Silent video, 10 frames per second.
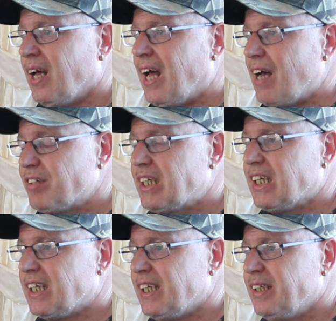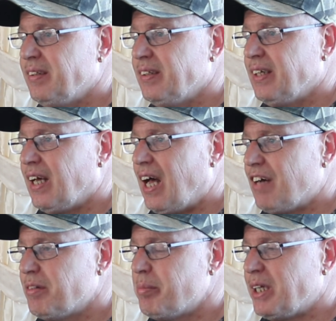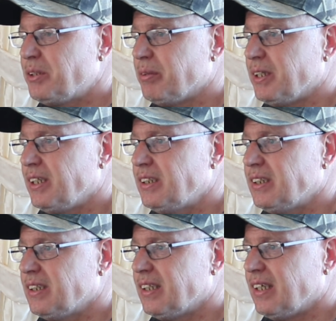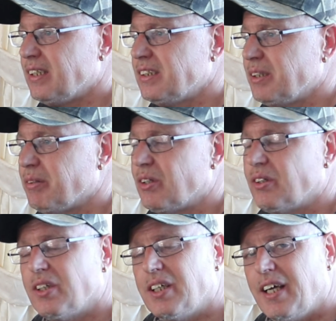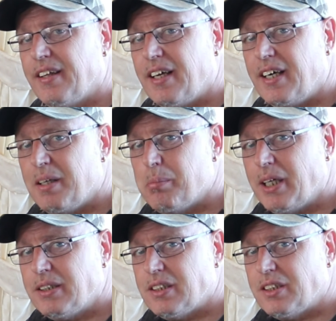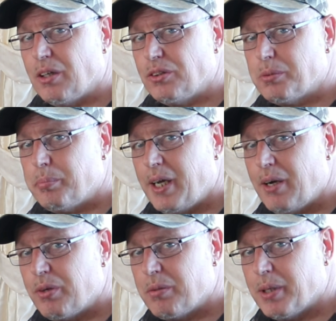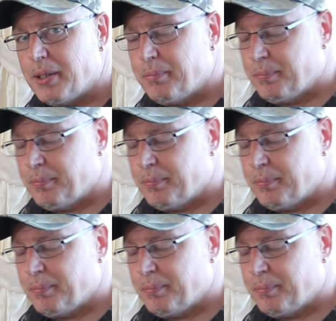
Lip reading: have a clean, have a mess with it, and see whether I can get that any better. So just bear with me.